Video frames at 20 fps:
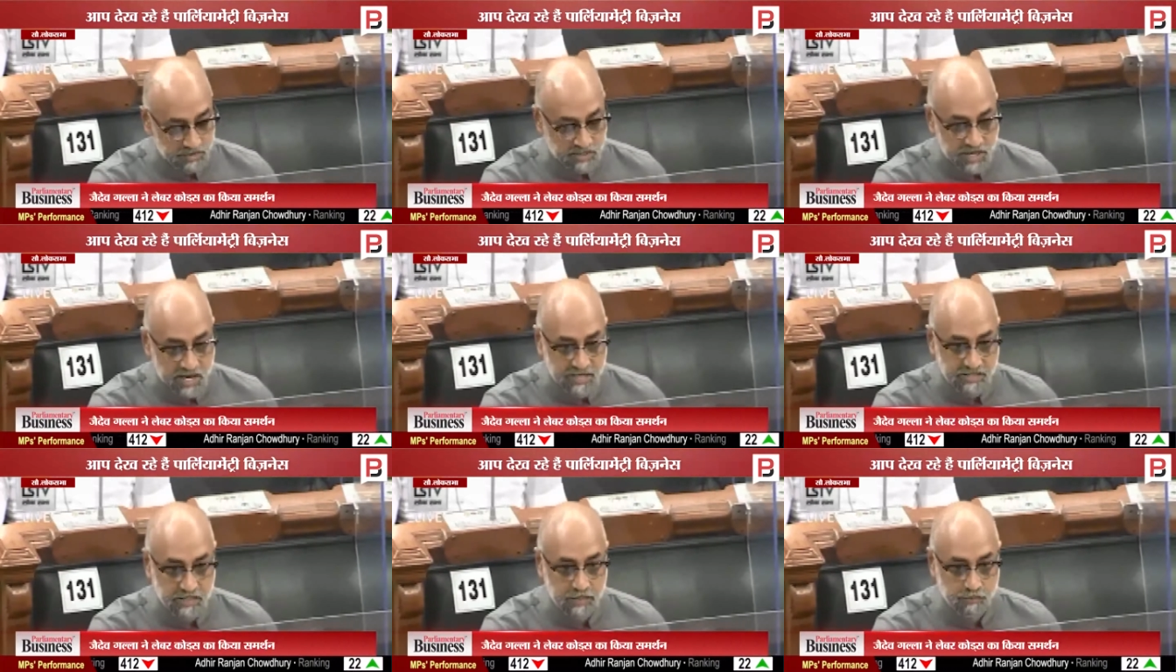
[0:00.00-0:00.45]

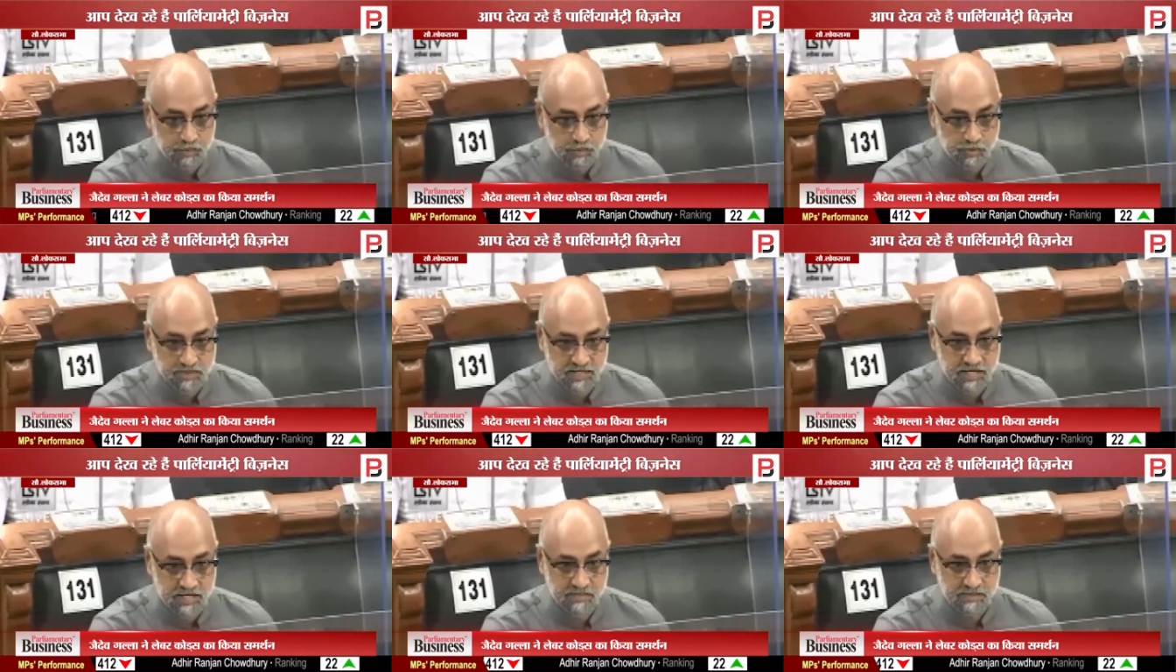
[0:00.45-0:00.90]

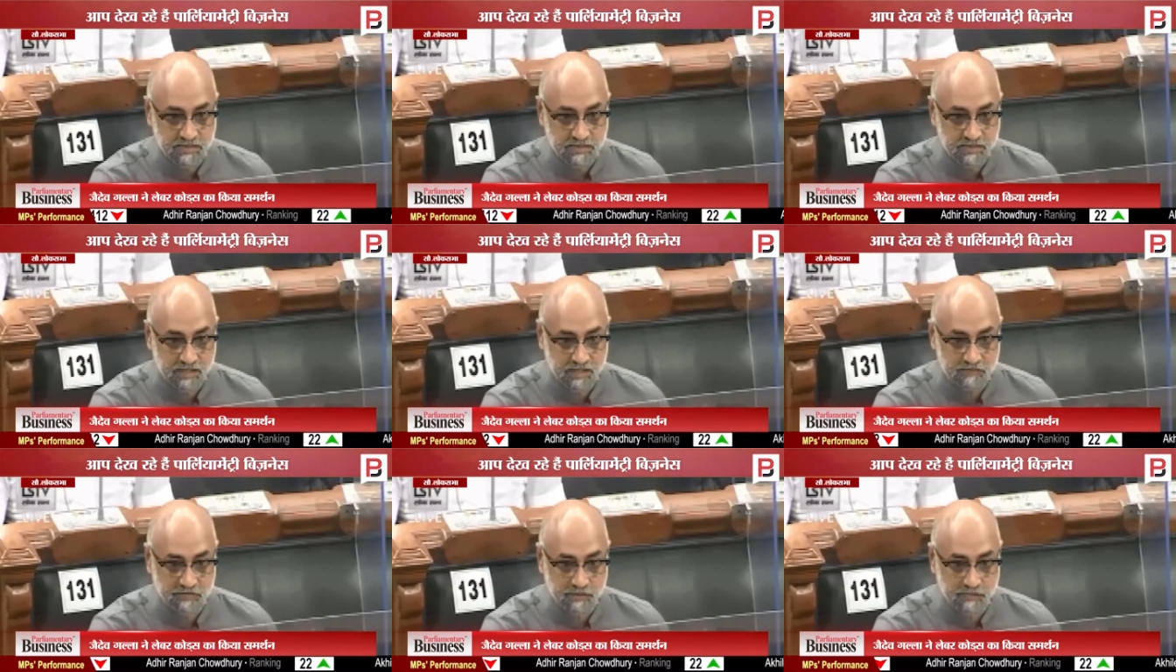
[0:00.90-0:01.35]

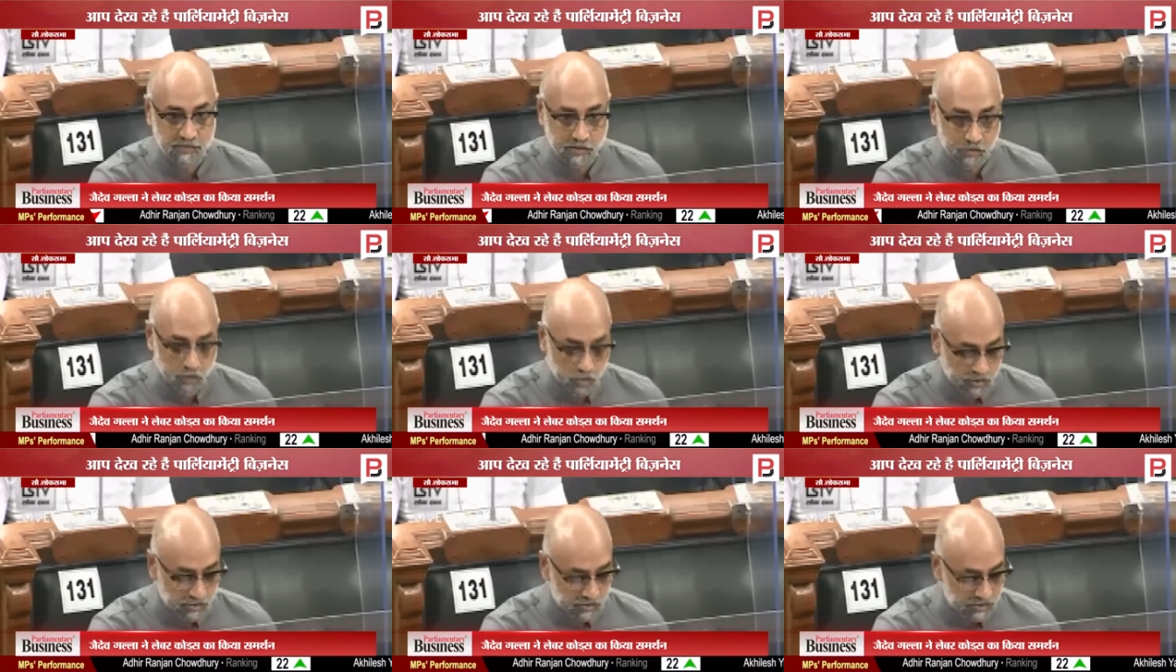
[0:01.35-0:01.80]
90% are from
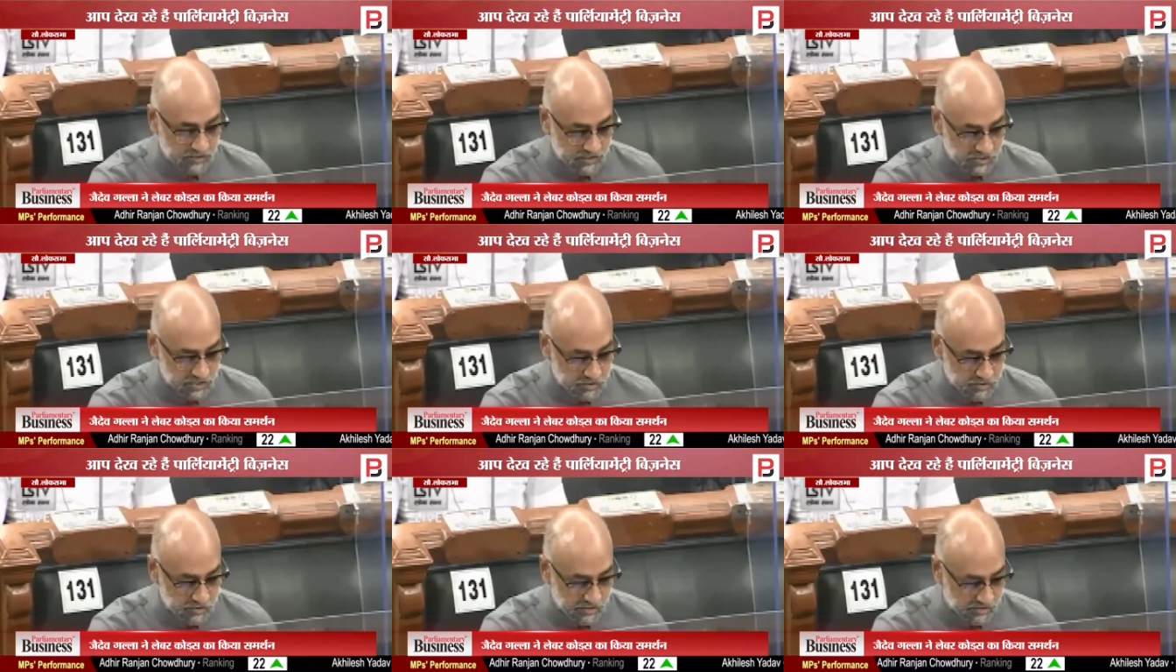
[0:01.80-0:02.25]
the local
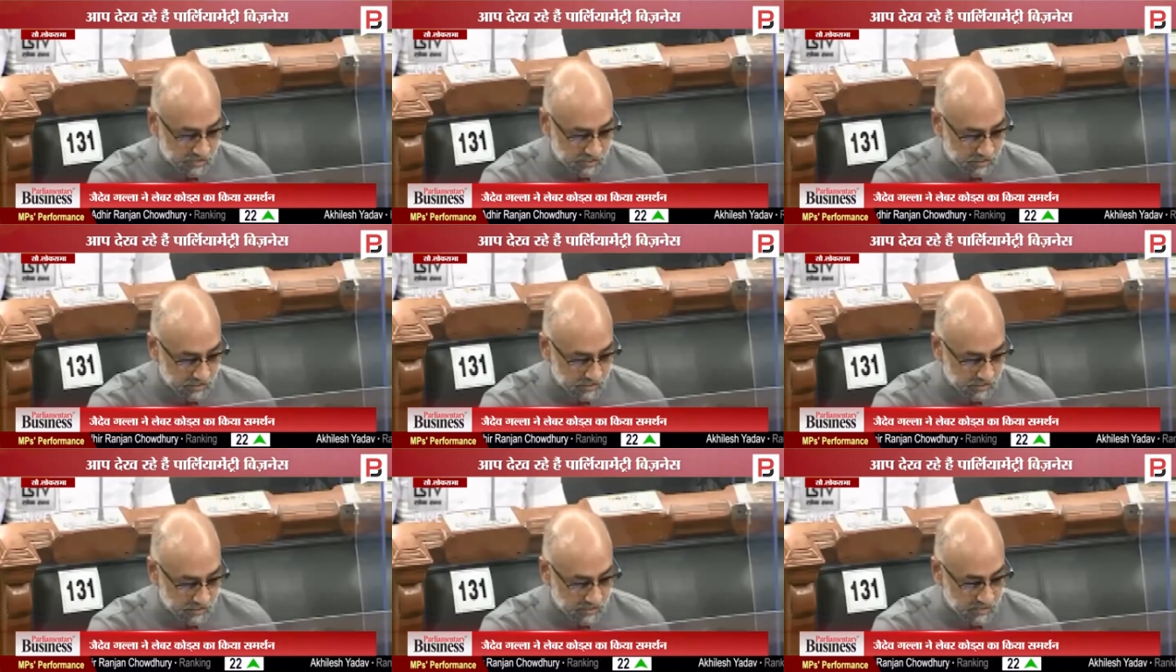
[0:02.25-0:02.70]
district,
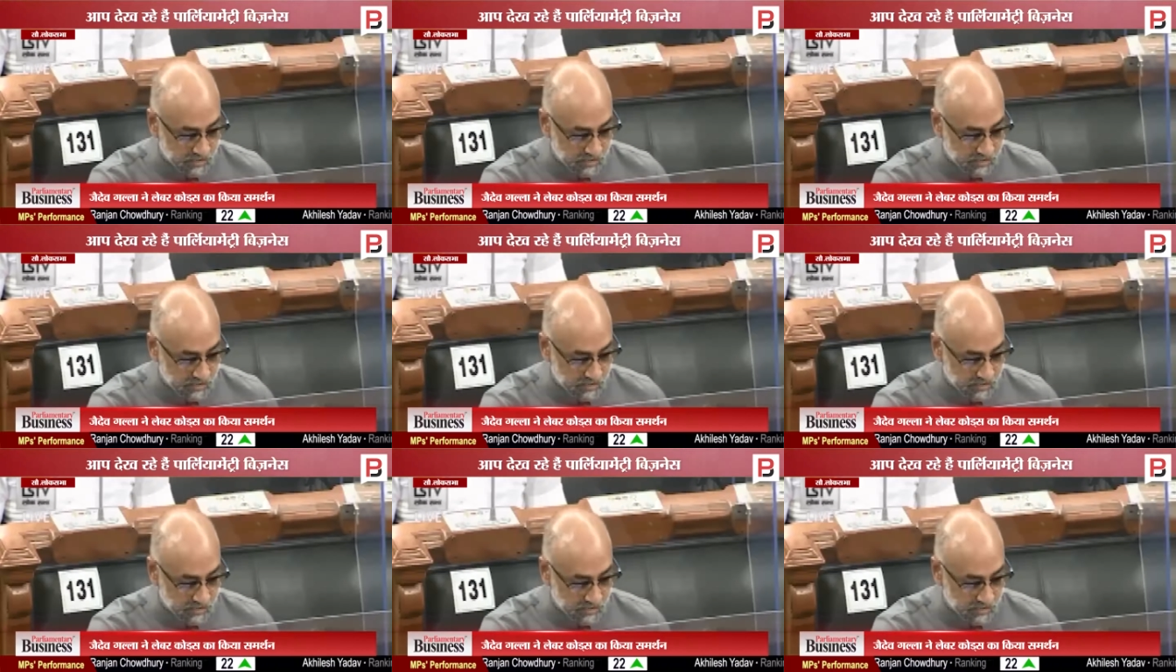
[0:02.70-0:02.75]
